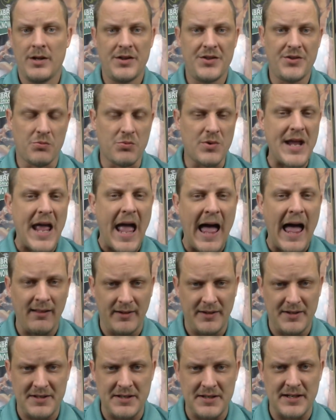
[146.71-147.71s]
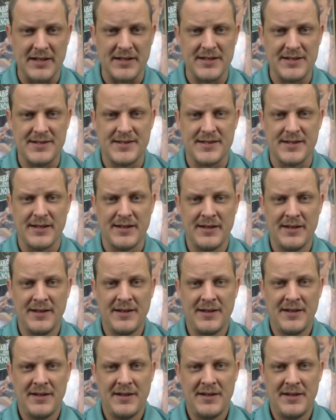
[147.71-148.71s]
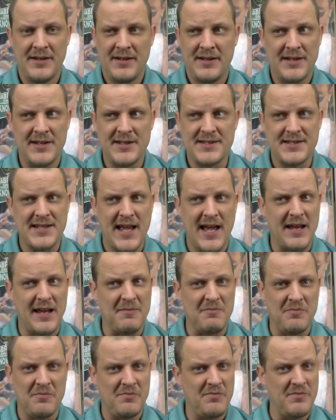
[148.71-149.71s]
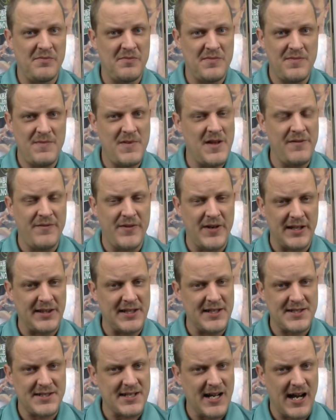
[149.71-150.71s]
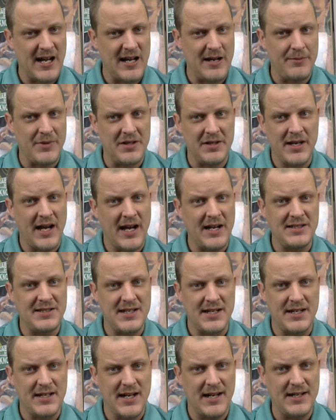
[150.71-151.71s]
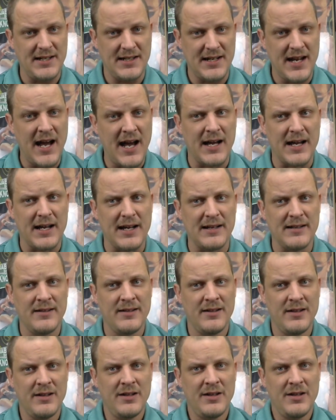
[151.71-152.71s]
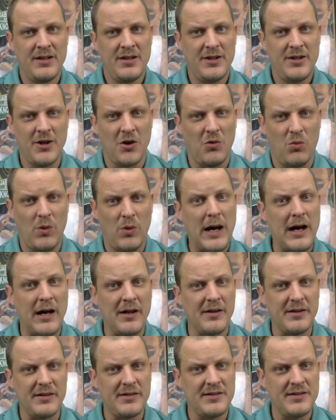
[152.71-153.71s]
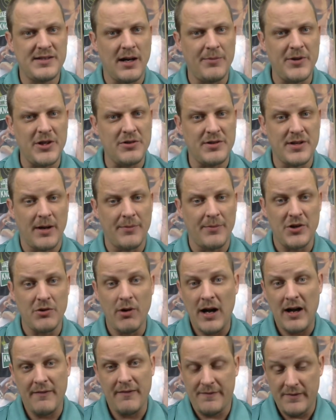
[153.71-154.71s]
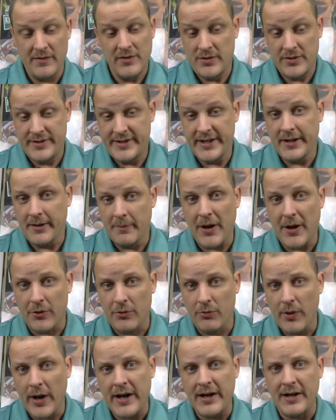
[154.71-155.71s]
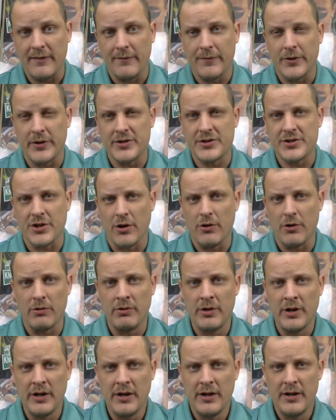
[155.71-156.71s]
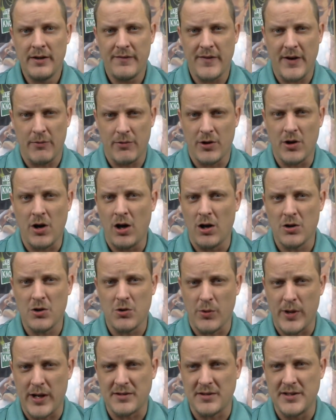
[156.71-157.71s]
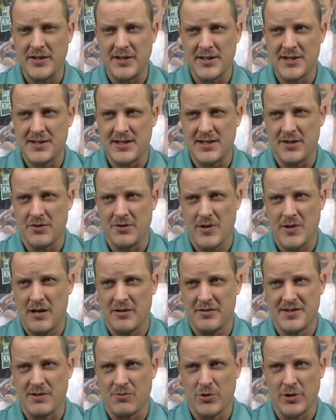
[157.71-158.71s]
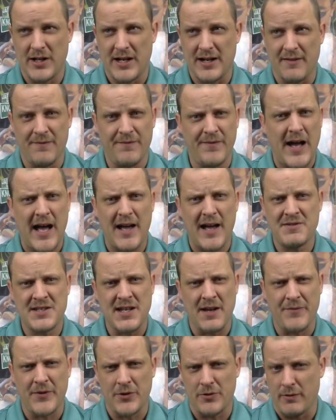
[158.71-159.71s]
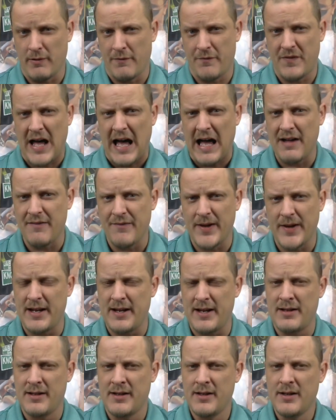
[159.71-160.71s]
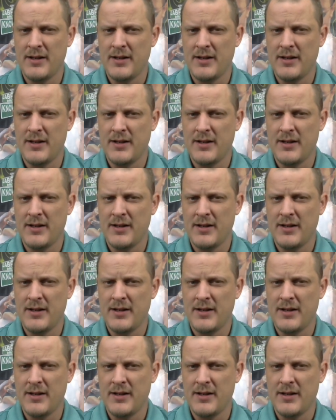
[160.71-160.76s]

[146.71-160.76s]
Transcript: The reality is, is that even at this time in 1999, you know, while WWF did a better rating for the show, if I recall correctly, this did around somewhere like a 5.7 or a 5.8,